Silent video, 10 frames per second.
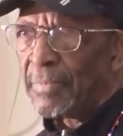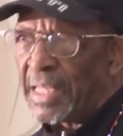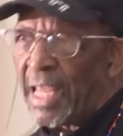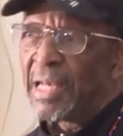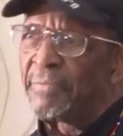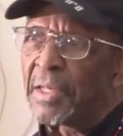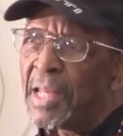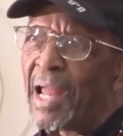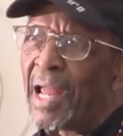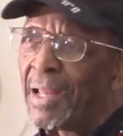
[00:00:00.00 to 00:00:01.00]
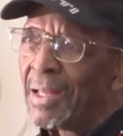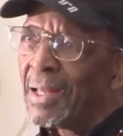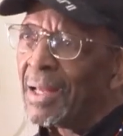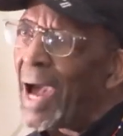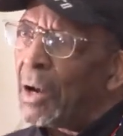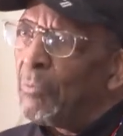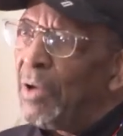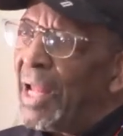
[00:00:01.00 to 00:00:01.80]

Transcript: at the end of the day. I don't